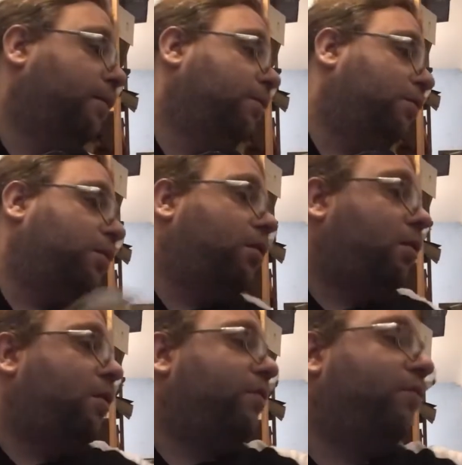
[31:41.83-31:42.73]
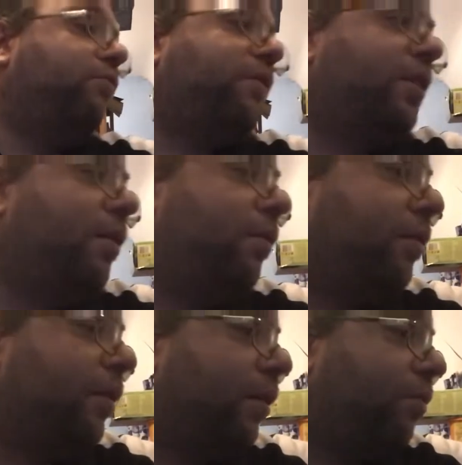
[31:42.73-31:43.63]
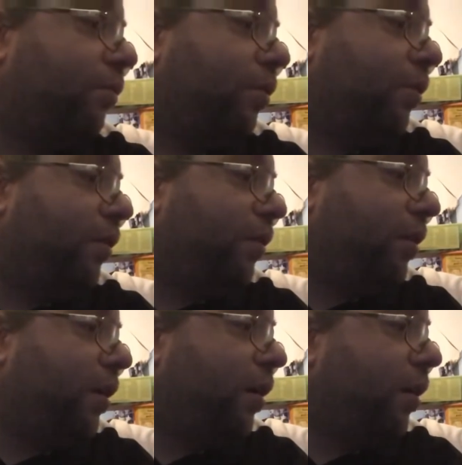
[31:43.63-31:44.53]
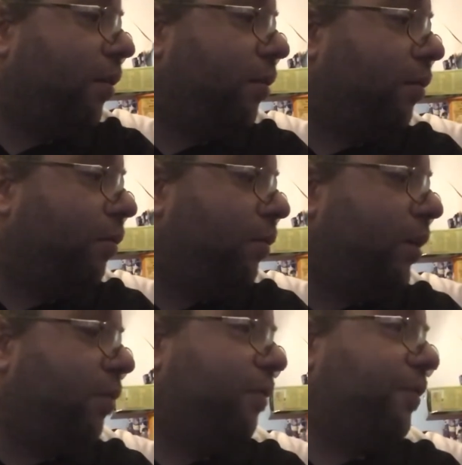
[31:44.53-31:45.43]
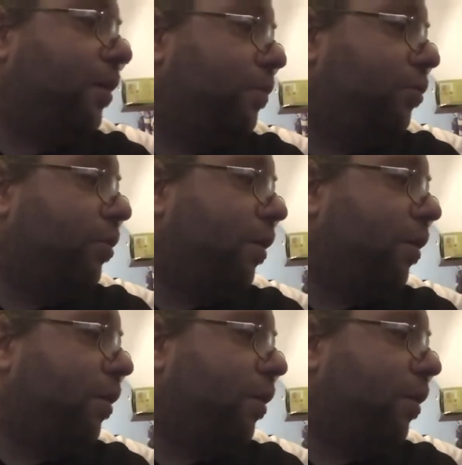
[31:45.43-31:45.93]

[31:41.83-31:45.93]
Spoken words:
Let's see, Rivertown is the next one on the thing, so we'll get the Rivertown board.